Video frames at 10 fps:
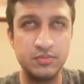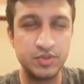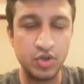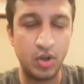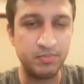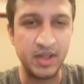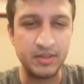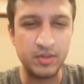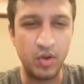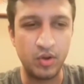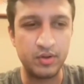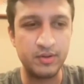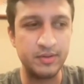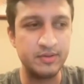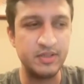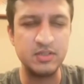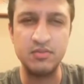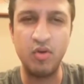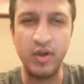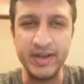stop that thought, there's
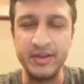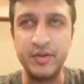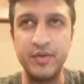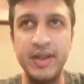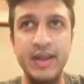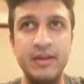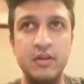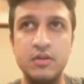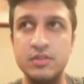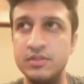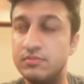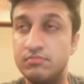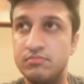a void created because